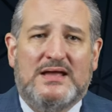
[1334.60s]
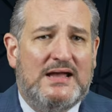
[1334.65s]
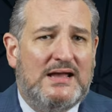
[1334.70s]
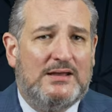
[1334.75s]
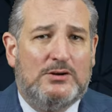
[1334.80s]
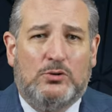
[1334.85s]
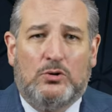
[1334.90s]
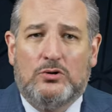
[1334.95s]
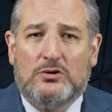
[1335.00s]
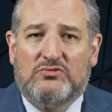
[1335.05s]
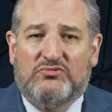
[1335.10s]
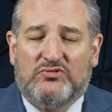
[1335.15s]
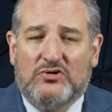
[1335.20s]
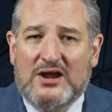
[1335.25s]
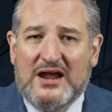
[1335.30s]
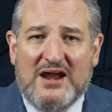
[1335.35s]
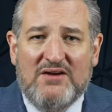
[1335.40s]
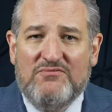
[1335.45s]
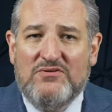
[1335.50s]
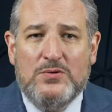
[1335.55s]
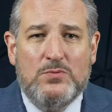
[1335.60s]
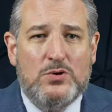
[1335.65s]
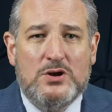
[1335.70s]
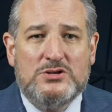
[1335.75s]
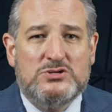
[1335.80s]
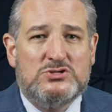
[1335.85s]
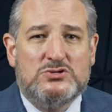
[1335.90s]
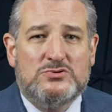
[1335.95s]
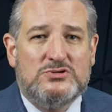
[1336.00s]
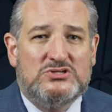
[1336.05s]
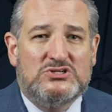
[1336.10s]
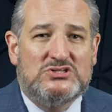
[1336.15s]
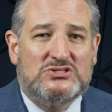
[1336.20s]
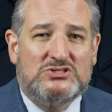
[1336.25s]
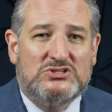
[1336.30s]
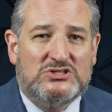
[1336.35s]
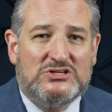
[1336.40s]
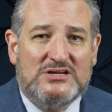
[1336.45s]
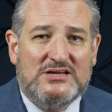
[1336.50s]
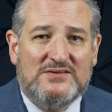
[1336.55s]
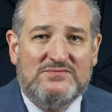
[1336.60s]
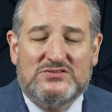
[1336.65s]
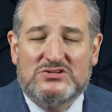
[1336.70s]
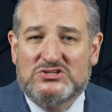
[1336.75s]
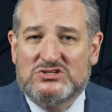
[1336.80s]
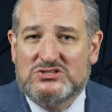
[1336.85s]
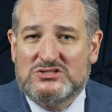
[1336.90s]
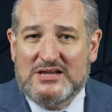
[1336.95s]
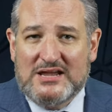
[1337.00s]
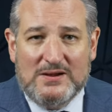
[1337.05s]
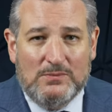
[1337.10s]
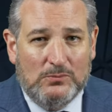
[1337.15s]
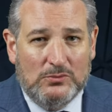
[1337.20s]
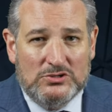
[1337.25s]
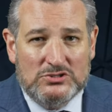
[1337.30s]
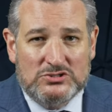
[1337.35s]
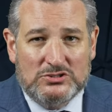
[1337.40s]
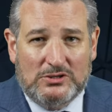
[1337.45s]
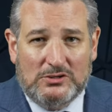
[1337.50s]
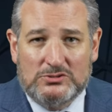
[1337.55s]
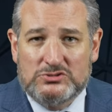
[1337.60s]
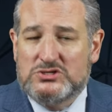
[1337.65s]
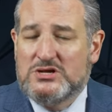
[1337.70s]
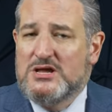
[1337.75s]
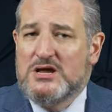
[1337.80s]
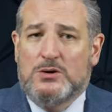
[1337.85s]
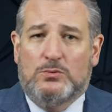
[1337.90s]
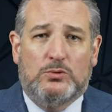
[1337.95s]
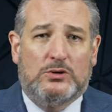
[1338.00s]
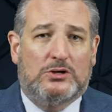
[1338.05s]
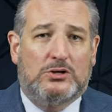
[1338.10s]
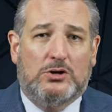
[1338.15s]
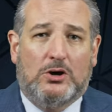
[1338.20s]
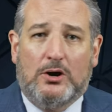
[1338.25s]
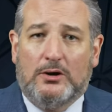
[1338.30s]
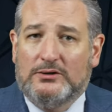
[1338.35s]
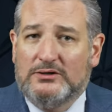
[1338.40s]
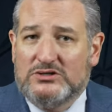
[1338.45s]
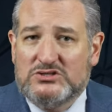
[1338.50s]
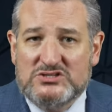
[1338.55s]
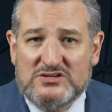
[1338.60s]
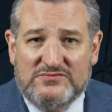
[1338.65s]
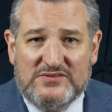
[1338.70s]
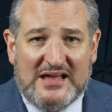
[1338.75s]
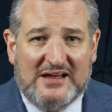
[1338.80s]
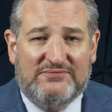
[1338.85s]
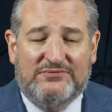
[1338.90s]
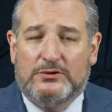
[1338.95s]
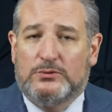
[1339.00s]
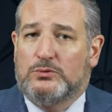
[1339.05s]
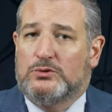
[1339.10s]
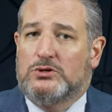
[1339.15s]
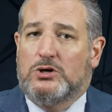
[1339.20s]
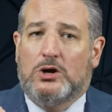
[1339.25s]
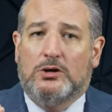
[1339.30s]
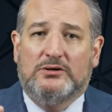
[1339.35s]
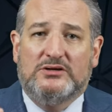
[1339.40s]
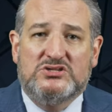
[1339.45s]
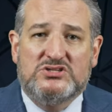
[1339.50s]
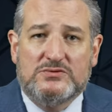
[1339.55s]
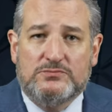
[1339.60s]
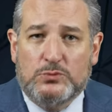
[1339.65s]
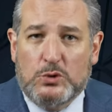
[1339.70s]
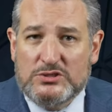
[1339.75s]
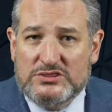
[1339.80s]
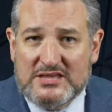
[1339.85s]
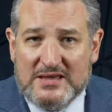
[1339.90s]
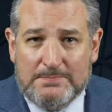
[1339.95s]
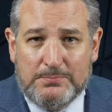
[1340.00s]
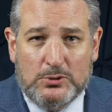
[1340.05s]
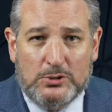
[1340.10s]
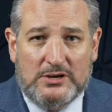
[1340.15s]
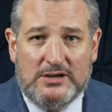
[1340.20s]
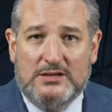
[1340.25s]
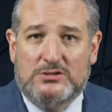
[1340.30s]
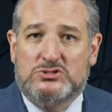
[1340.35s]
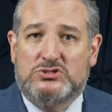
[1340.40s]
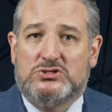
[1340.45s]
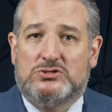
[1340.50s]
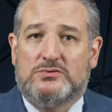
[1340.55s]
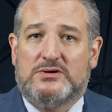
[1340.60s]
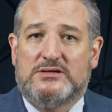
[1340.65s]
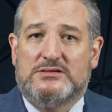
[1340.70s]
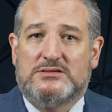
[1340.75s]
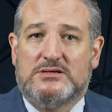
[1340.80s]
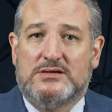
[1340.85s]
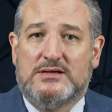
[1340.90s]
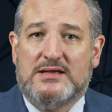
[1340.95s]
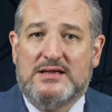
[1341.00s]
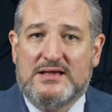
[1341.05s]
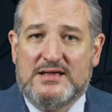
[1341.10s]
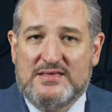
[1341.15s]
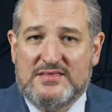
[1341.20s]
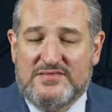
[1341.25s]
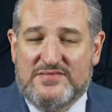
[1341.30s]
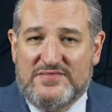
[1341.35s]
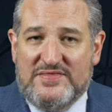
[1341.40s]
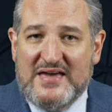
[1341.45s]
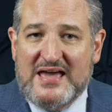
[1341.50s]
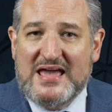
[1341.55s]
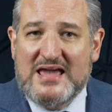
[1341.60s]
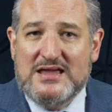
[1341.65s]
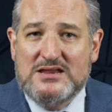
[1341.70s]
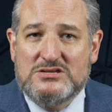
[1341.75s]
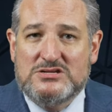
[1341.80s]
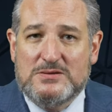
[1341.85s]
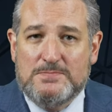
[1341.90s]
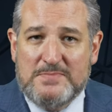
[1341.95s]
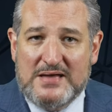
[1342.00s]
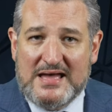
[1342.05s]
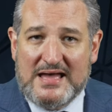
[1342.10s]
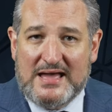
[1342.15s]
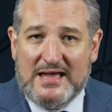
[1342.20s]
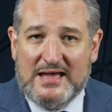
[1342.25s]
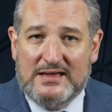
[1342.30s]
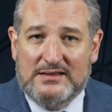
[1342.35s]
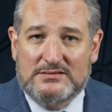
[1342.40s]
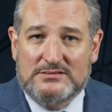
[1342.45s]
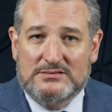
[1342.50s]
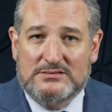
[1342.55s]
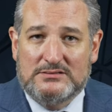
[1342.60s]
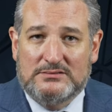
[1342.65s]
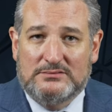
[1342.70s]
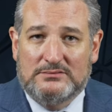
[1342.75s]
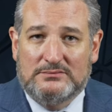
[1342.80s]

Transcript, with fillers: in order for everyone to achieve the same results, regardless of effort, regardless of what they put into it. They demand